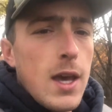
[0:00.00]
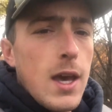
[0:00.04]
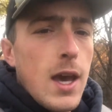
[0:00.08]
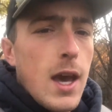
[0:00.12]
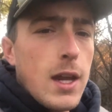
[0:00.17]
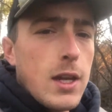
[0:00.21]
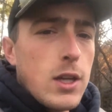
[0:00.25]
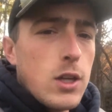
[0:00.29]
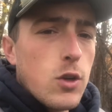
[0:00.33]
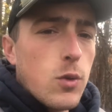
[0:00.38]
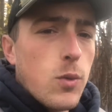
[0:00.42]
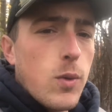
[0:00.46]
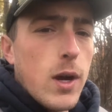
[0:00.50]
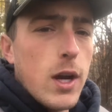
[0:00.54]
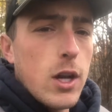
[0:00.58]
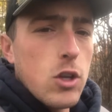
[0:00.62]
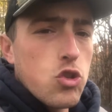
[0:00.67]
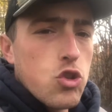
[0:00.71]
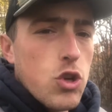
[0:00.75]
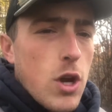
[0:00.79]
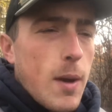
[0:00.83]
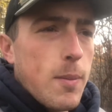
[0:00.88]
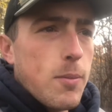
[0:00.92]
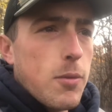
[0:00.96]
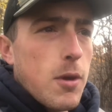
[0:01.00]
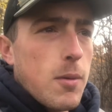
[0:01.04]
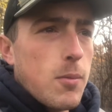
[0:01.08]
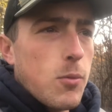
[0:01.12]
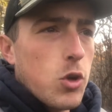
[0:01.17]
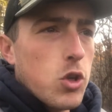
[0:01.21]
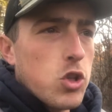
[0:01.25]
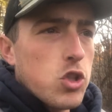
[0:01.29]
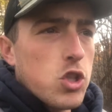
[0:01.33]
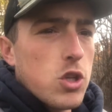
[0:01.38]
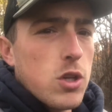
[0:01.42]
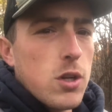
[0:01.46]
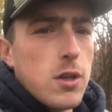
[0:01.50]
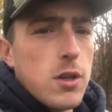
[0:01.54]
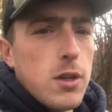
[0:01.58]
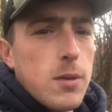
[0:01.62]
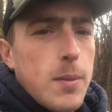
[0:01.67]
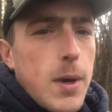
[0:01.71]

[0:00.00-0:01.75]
and you don't want to trap that moisture on the